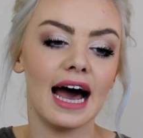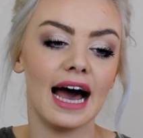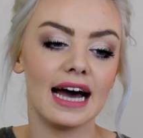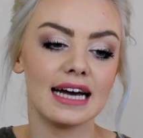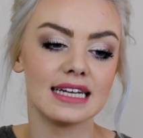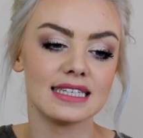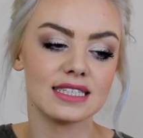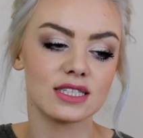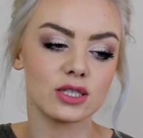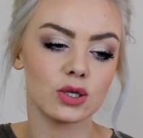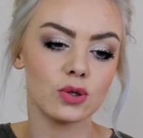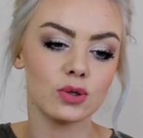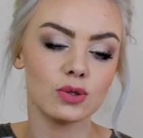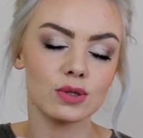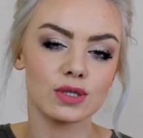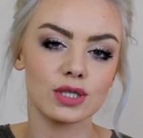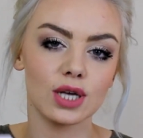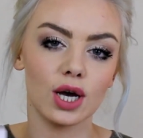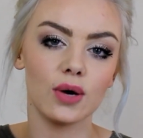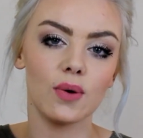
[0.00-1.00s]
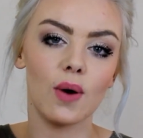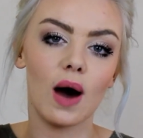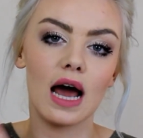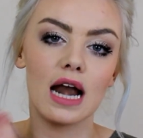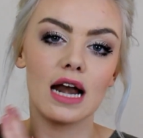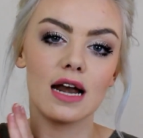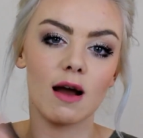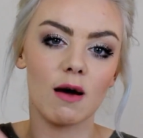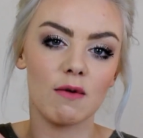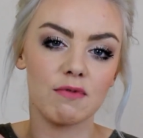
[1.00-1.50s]
And also
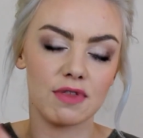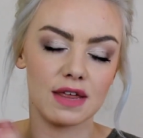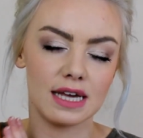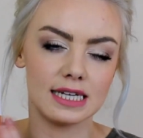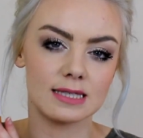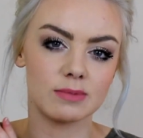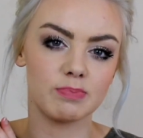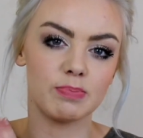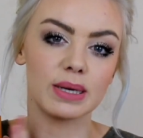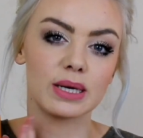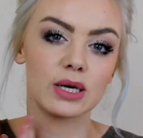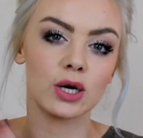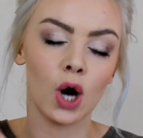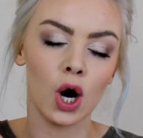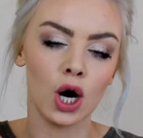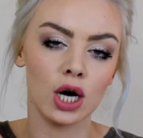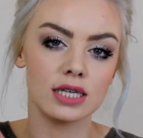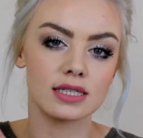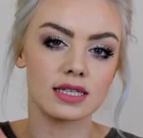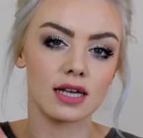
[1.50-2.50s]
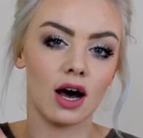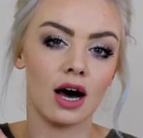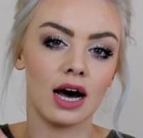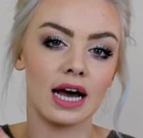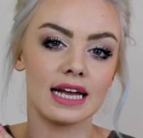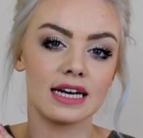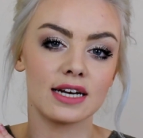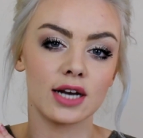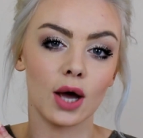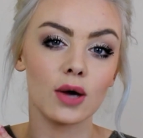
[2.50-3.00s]
I love this because
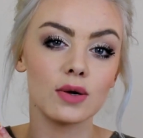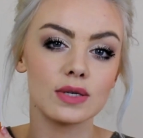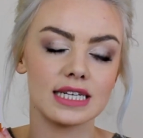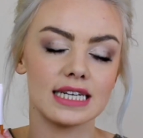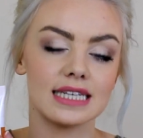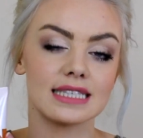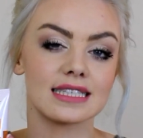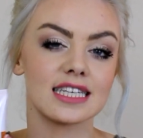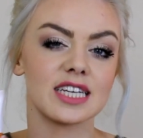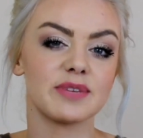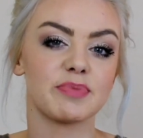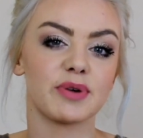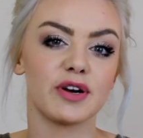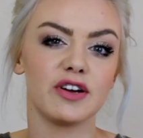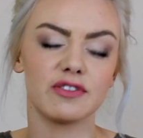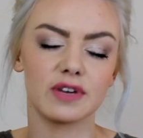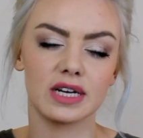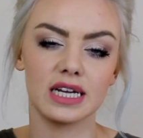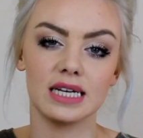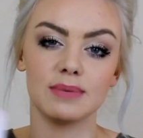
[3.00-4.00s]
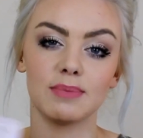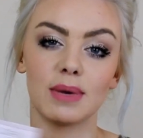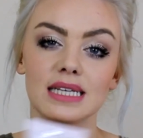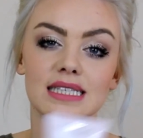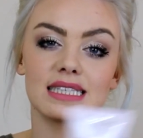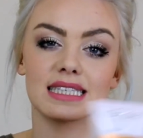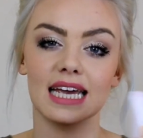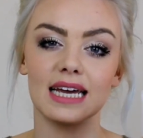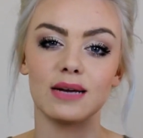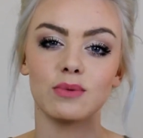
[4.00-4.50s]
I noticed an improvement in my
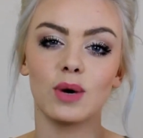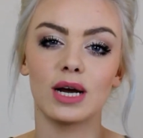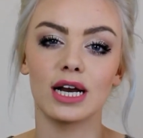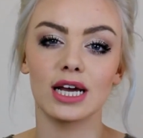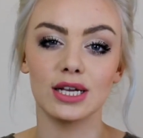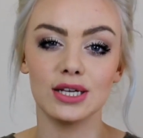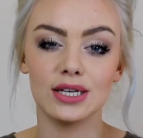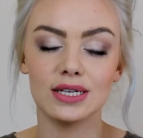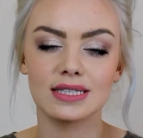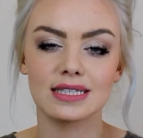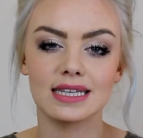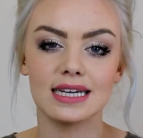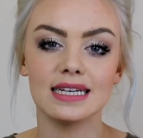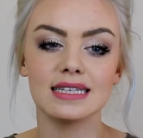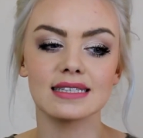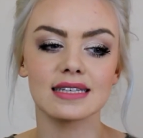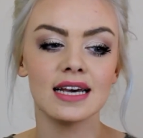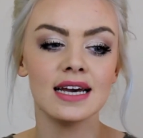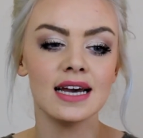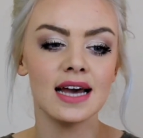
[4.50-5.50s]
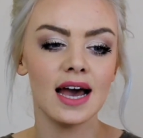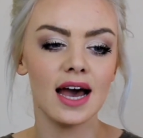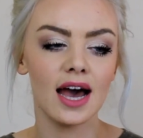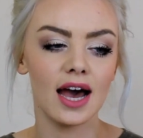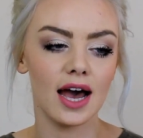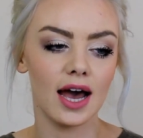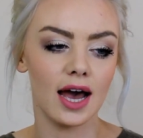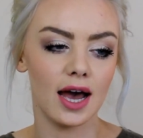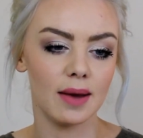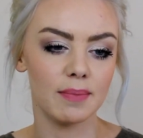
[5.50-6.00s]
skin when I use this,
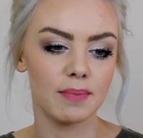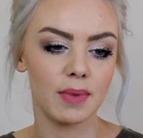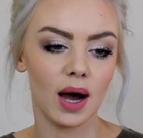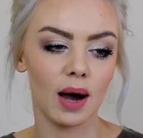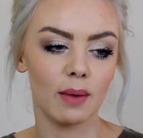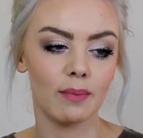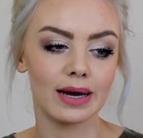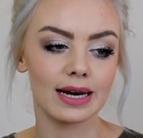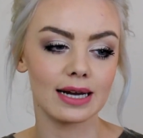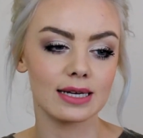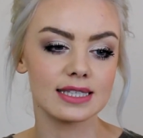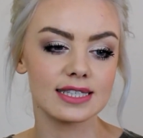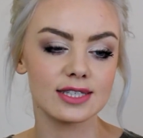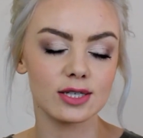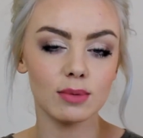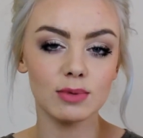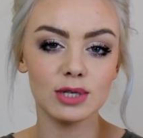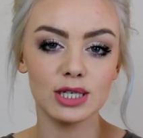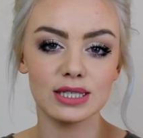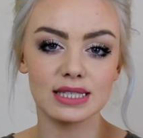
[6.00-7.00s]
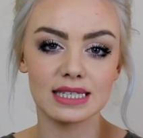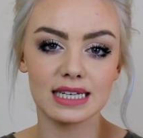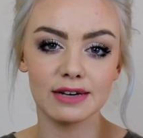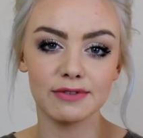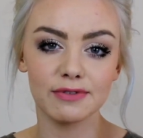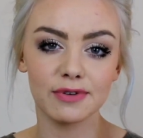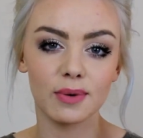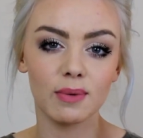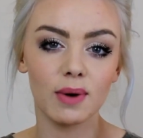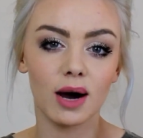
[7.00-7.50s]
and when I stopped using
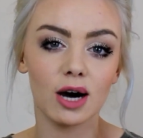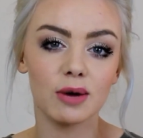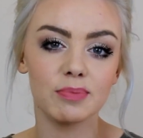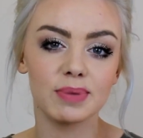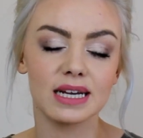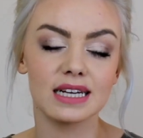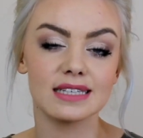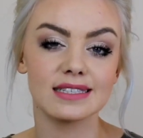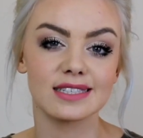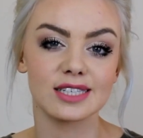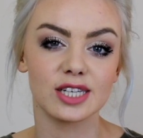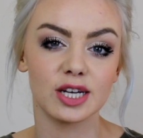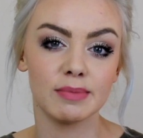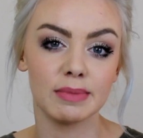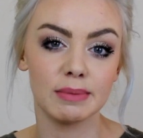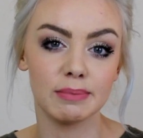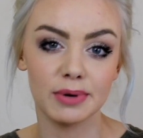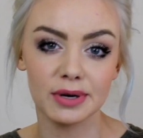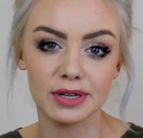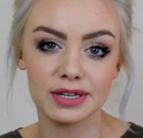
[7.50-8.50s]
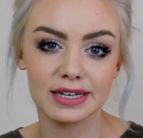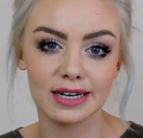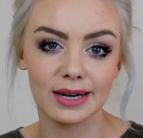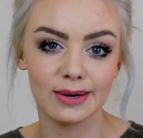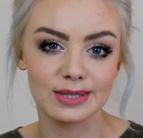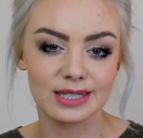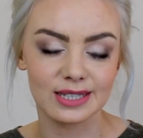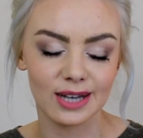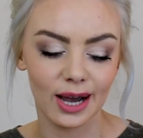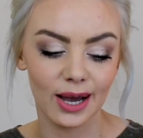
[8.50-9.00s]
it for a while because I couldn't be bothered and
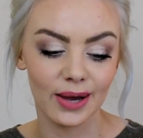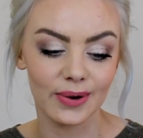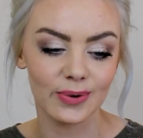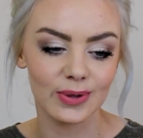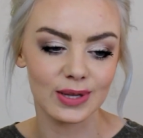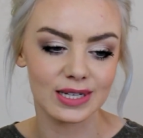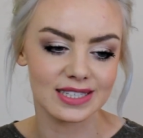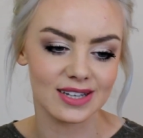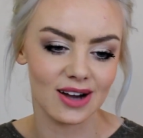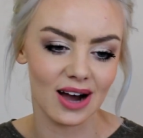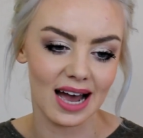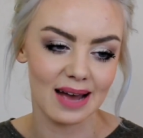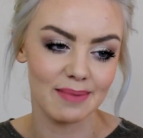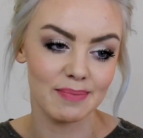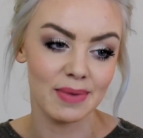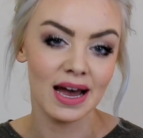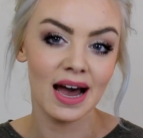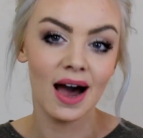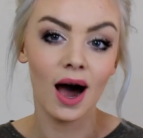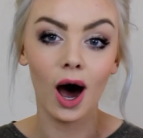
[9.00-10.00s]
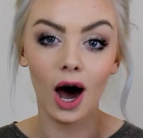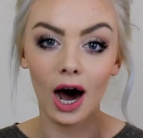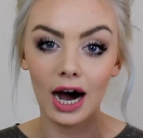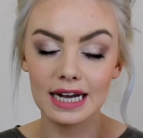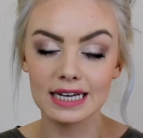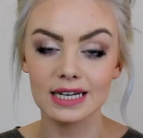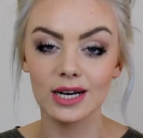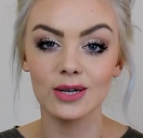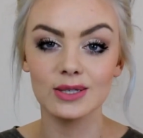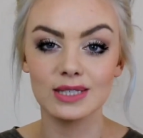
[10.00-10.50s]
I was tired all the time,
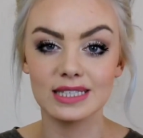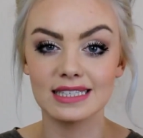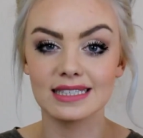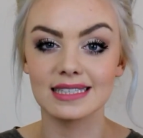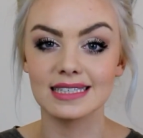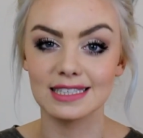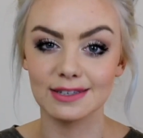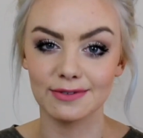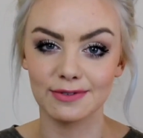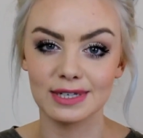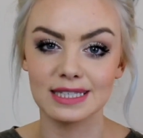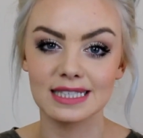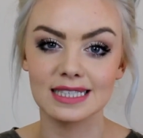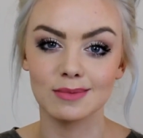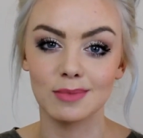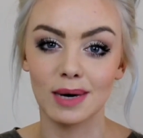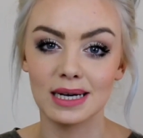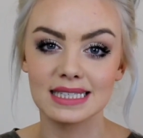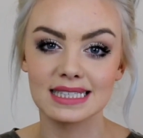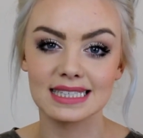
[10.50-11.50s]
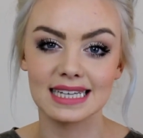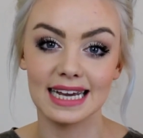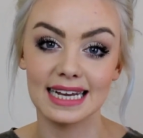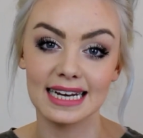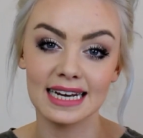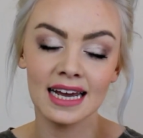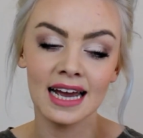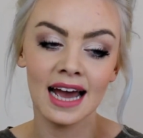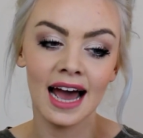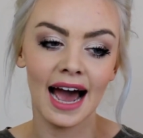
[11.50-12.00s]
I noticed the difference in my
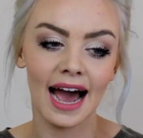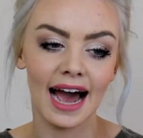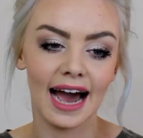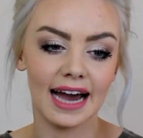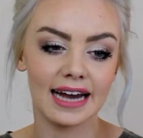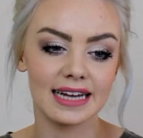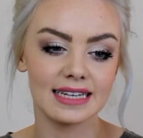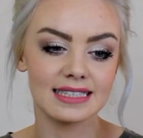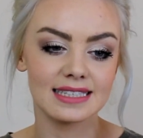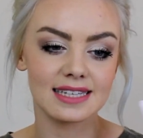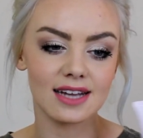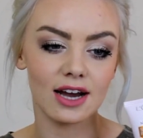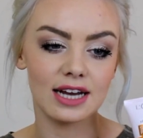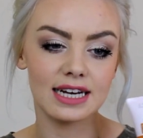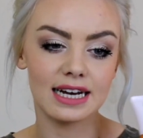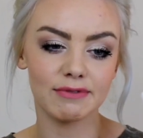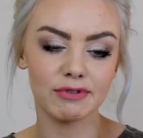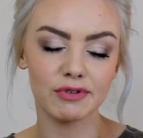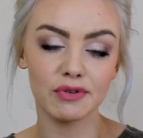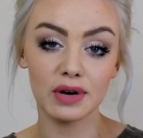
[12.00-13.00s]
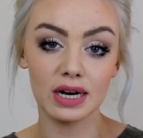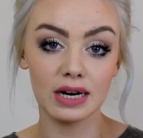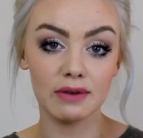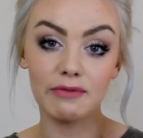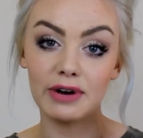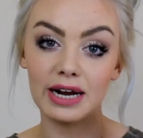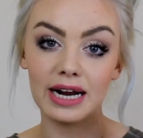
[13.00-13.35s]
skin, and I never really